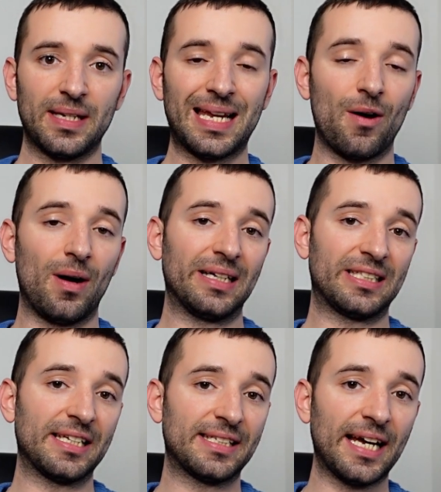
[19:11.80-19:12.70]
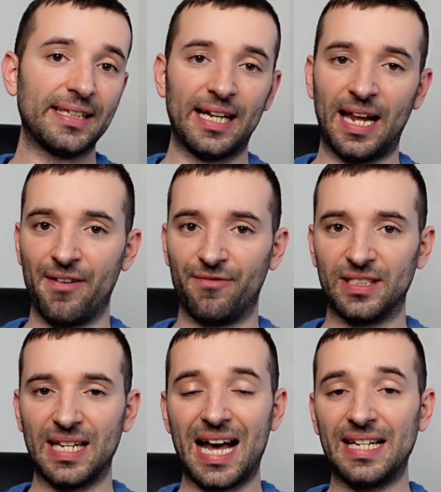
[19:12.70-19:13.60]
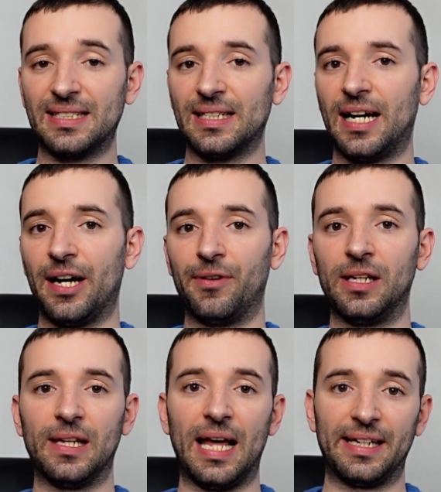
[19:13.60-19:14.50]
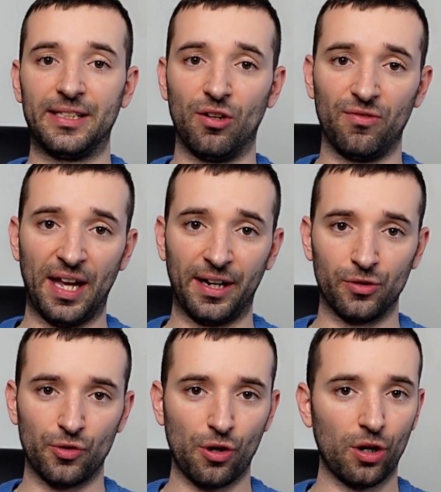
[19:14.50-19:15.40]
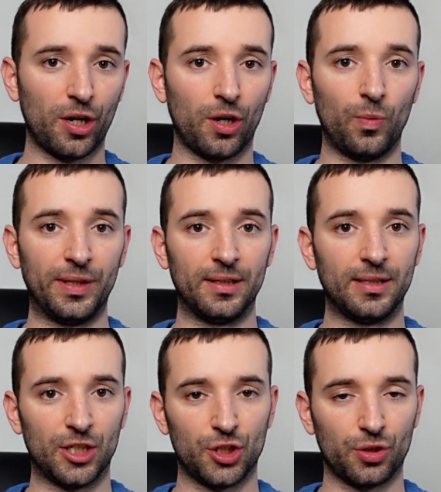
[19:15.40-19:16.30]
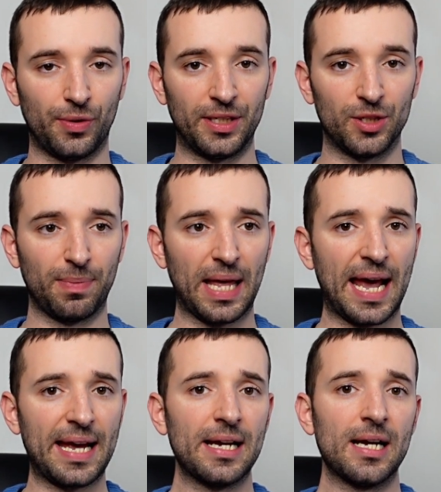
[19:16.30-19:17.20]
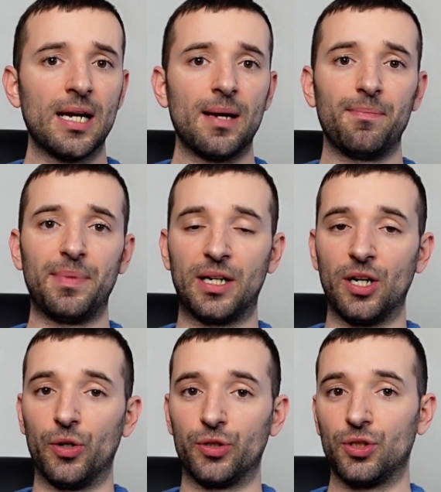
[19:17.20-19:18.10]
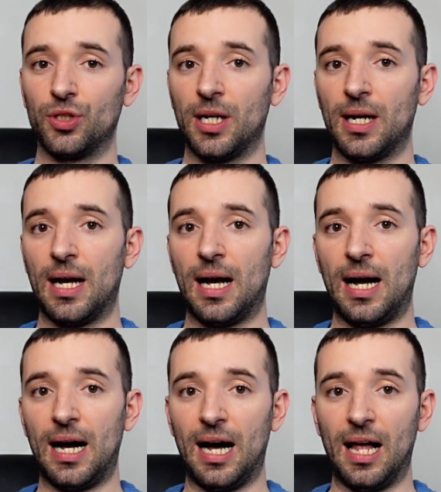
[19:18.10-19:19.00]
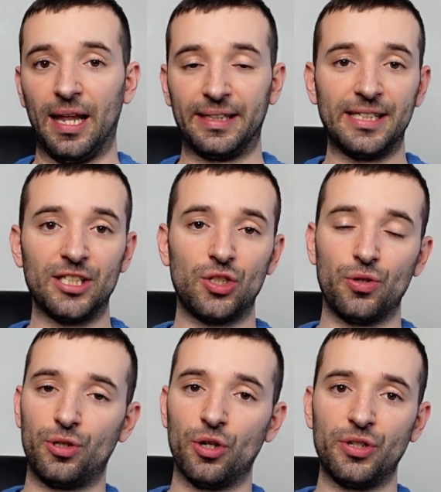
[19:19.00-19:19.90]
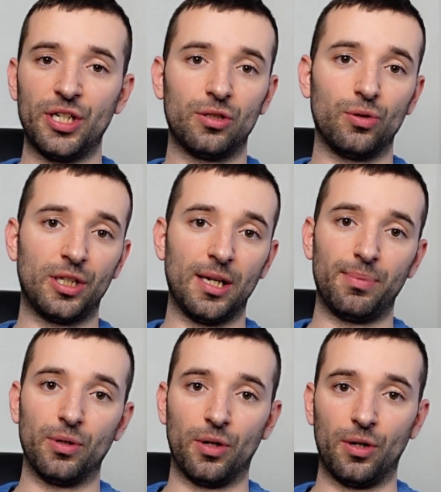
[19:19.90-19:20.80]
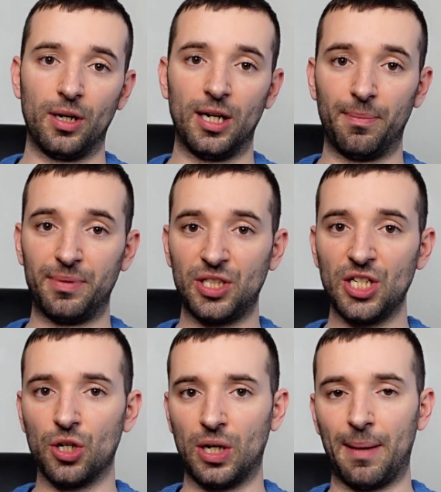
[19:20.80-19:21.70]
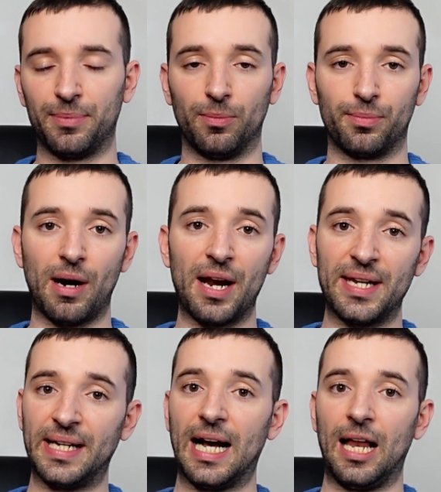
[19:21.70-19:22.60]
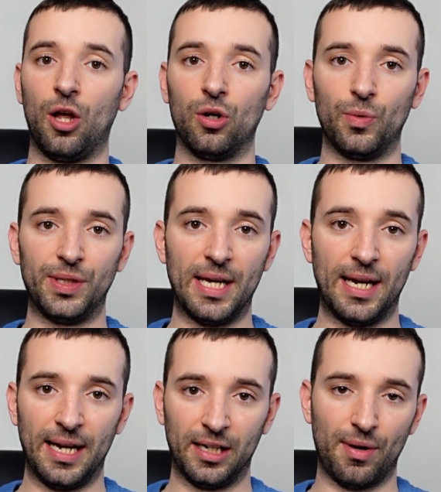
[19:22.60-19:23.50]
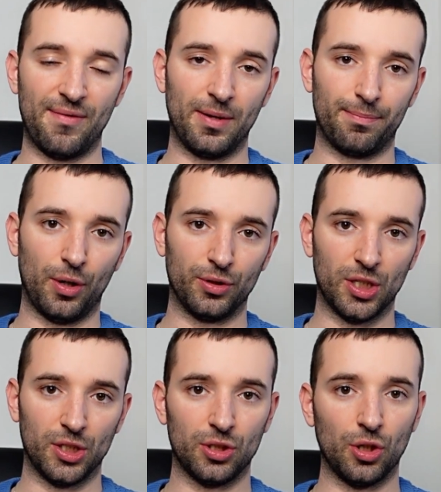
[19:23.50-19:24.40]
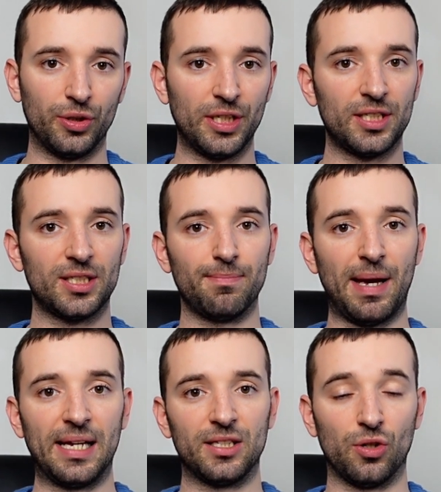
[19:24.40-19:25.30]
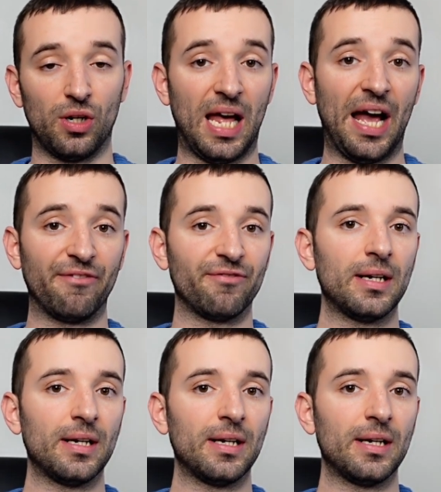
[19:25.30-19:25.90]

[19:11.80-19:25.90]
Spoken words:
Now, as I said and I emphasized, I really like the offline controller with the touchscreen display, because like this, you don't need to keep your PC or laptop running along with the engraving process. So this makes your life